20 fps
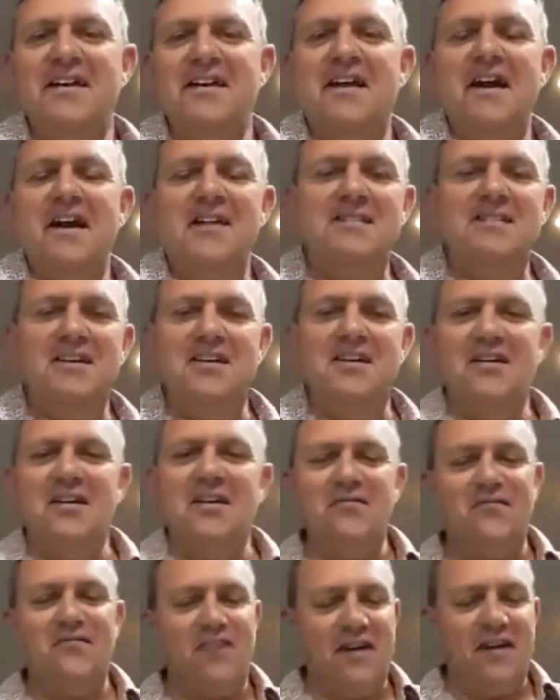Actually a lot
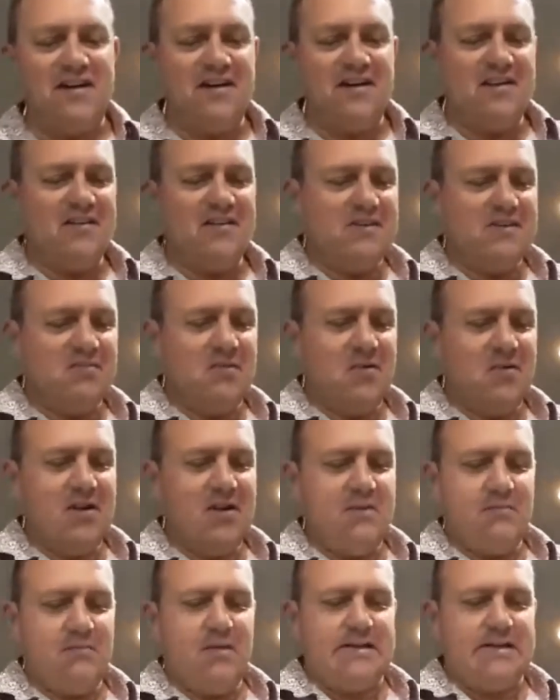of fun here this
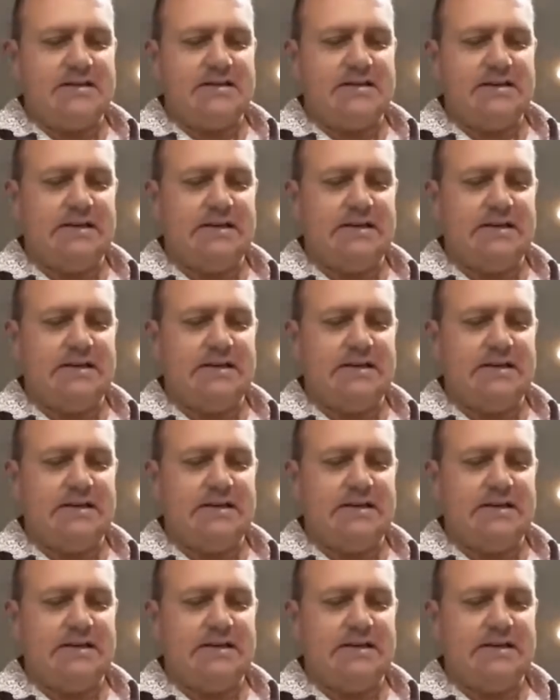morning, but